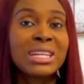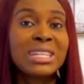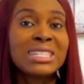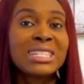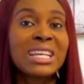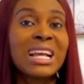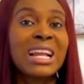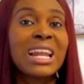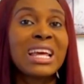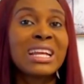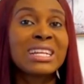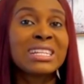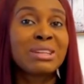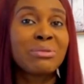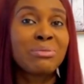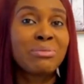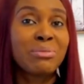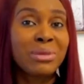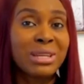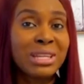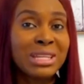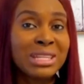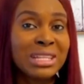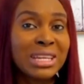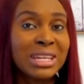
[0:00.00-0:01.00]
These are like the
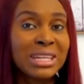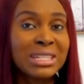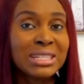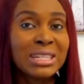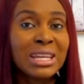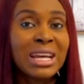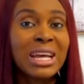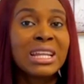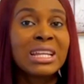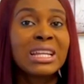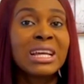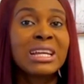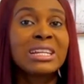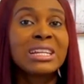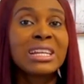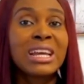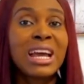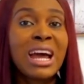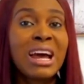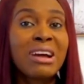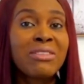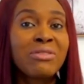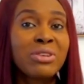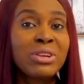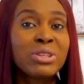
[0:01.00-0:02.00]
median, that
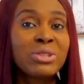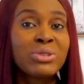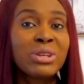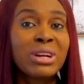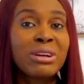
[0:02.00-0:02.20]
the average